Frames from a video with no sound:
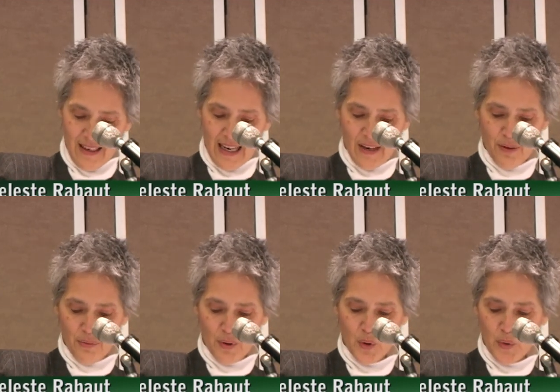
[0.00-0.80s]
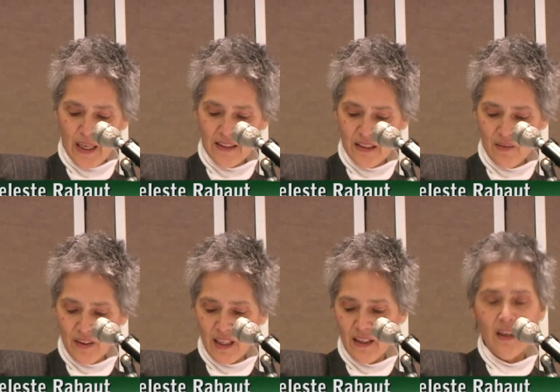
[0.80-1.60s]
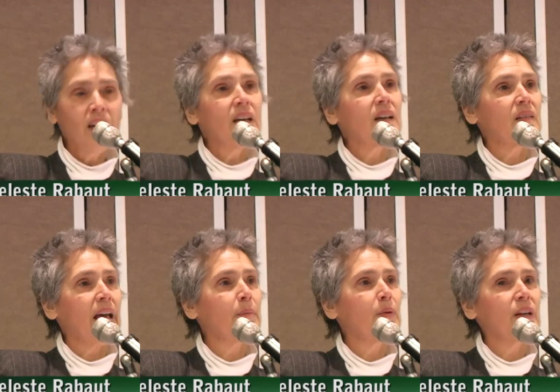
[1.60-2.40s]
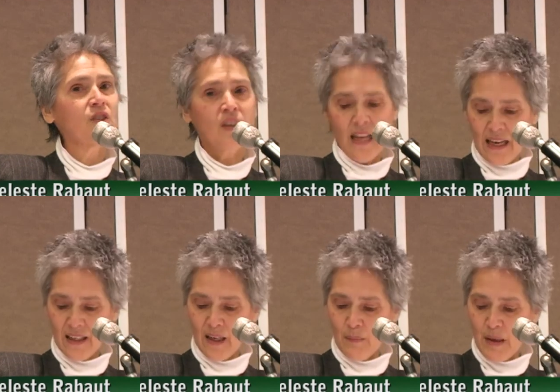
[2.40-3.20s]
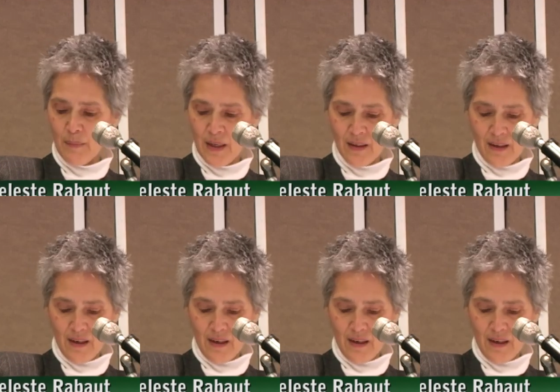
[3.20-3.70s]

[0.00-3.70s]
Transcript: and through creativity, collaboration, and commitment,